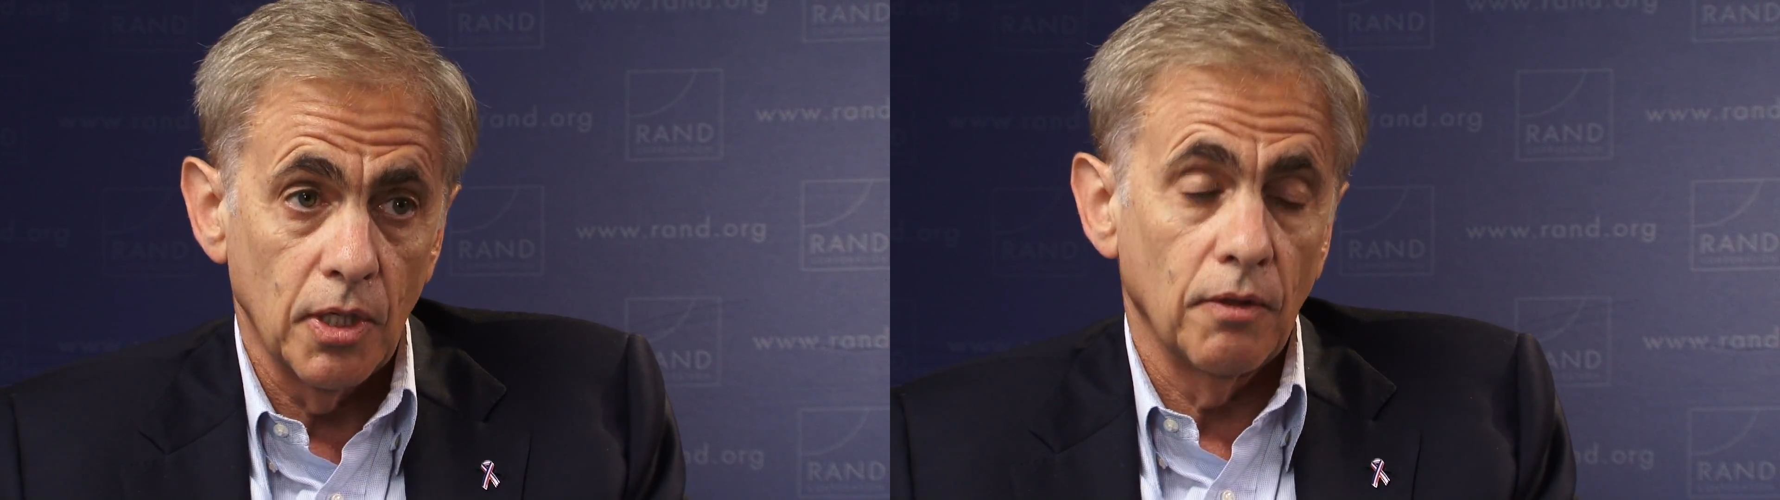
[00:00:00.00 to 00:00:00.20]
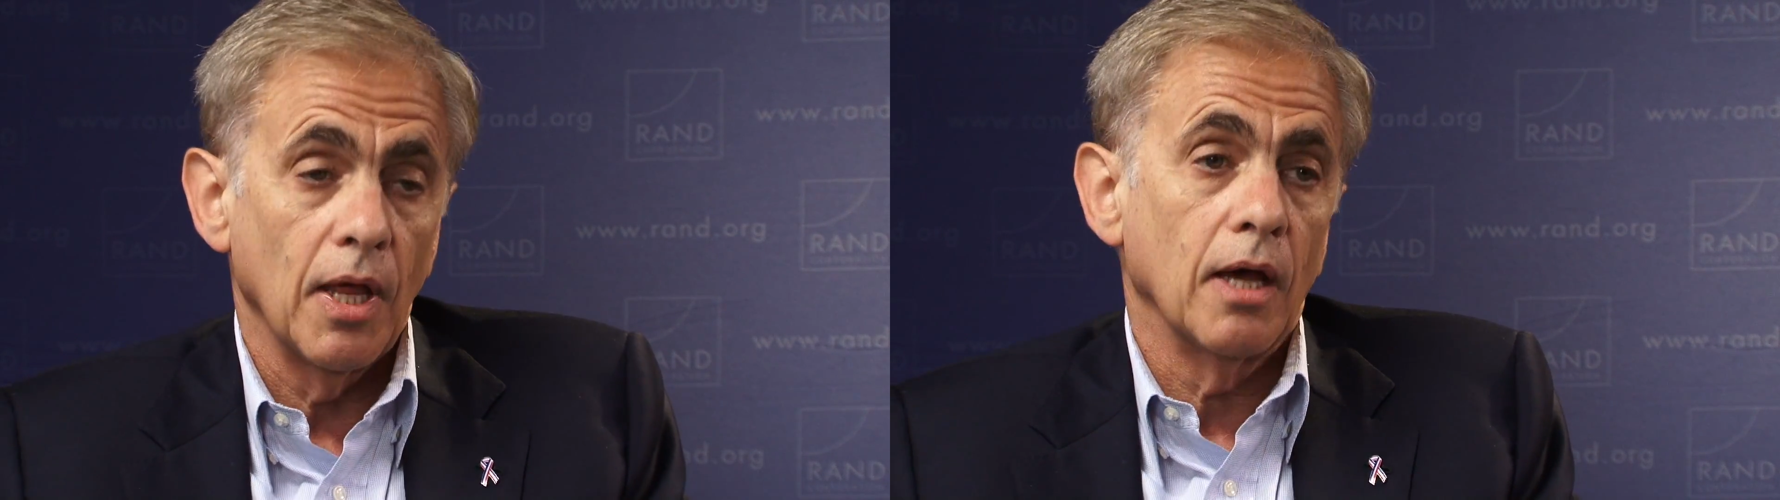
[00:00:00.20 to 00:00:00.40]

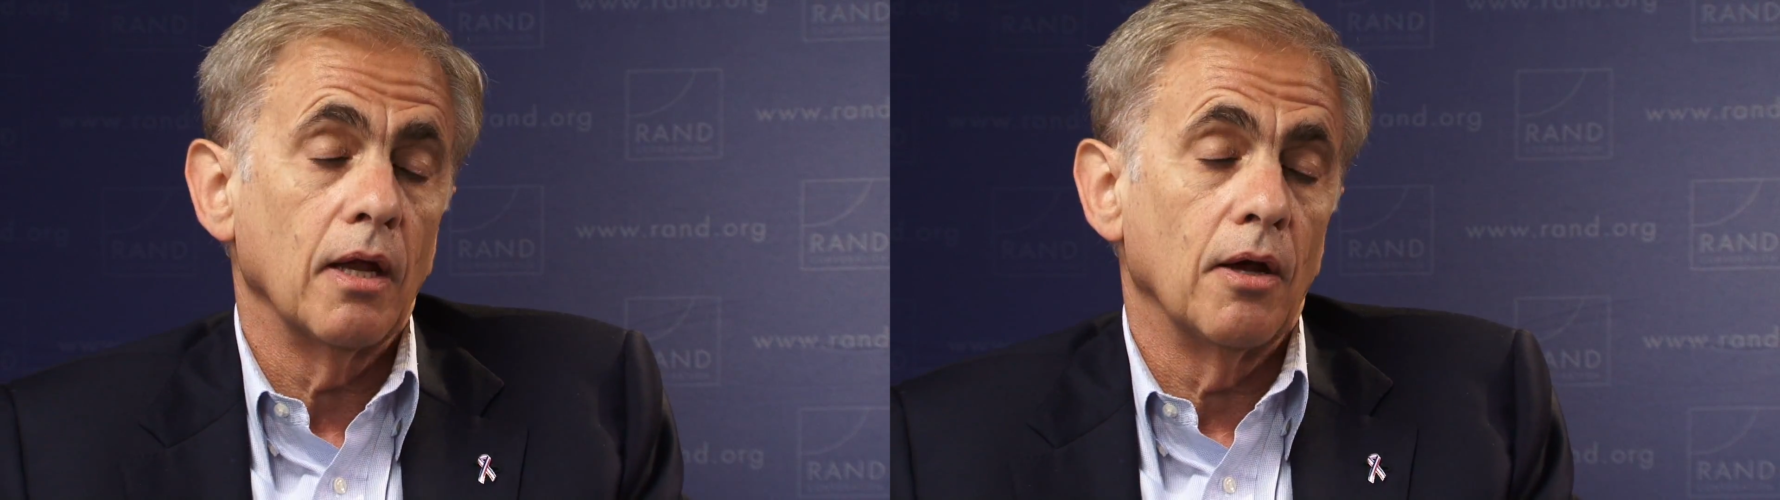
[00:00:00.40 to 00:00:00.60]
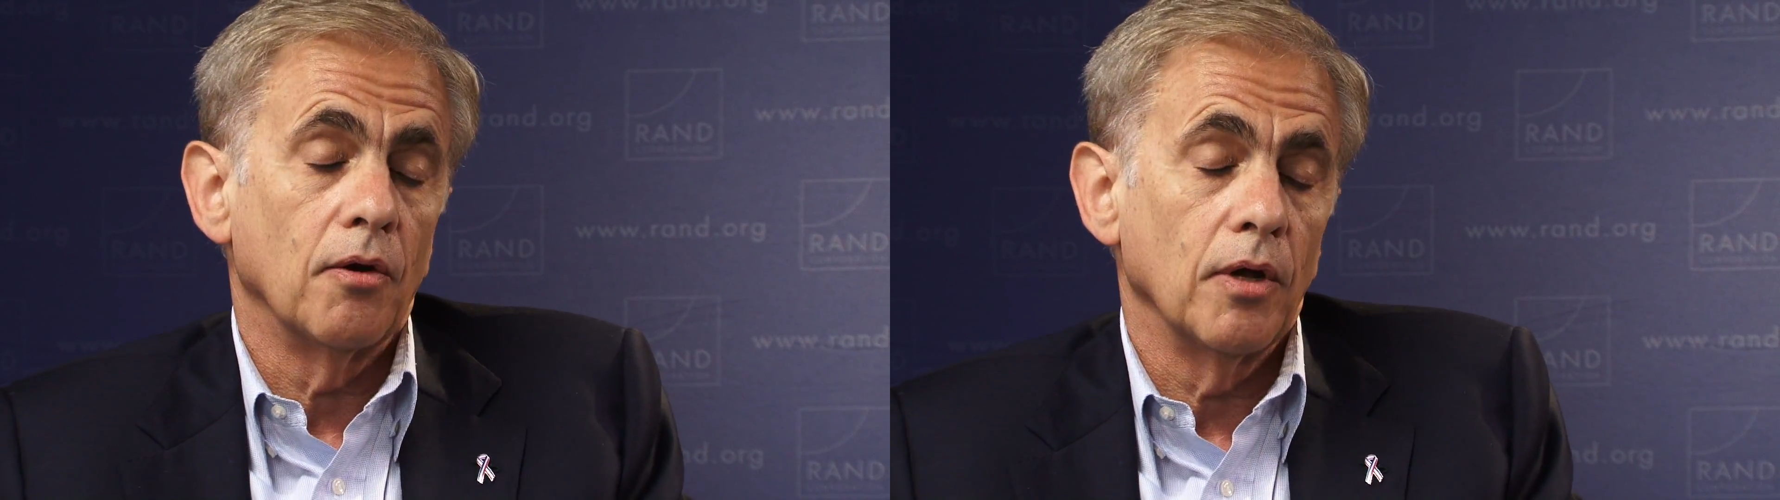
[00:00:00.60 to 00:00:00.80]
in that
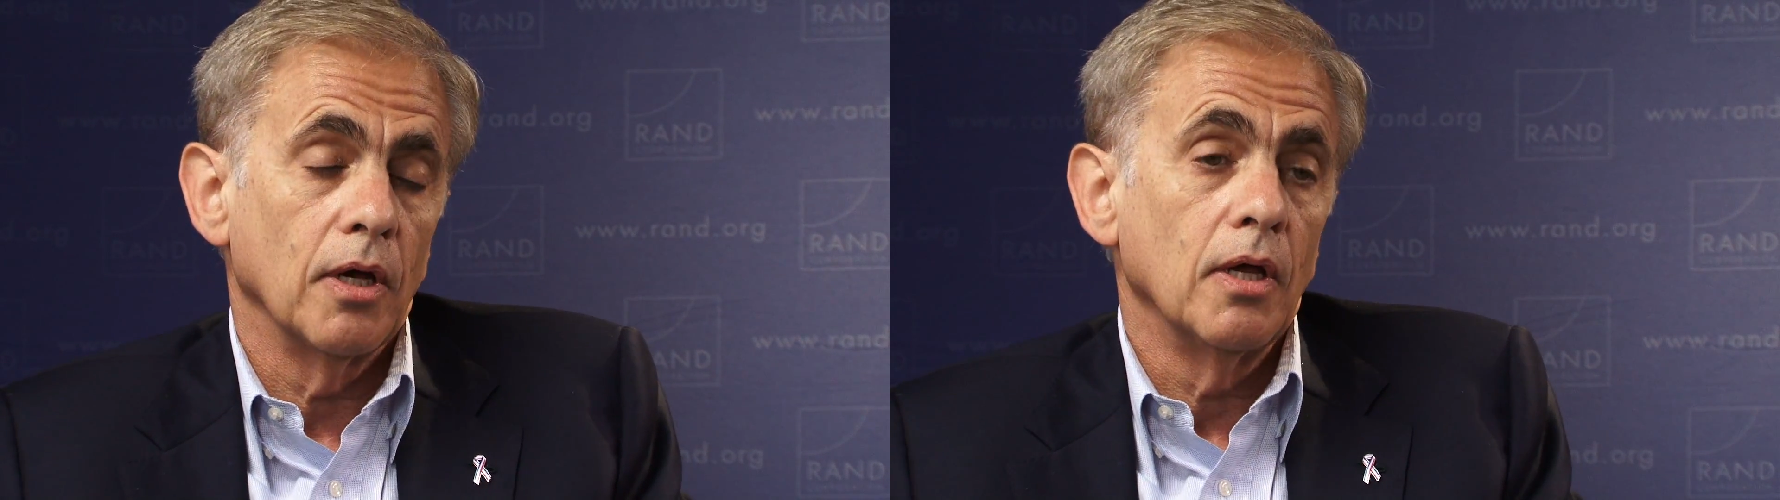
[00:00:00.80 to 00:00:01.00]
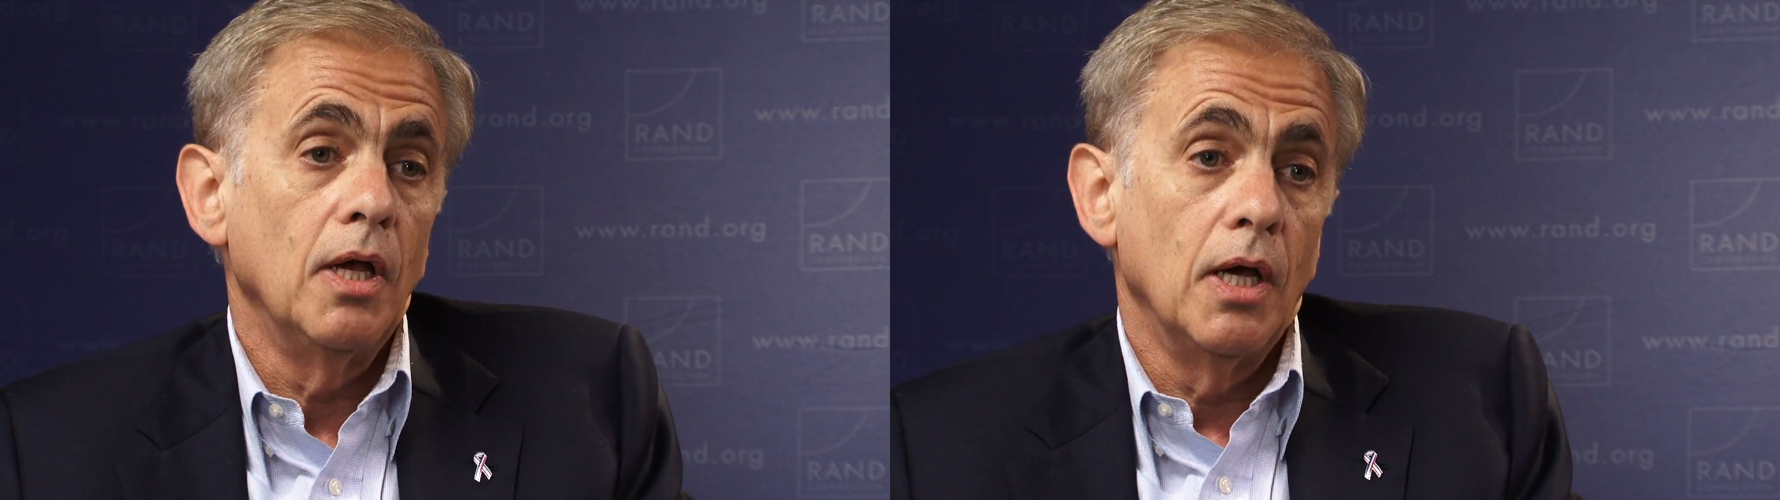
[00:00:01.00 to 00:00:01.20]
area,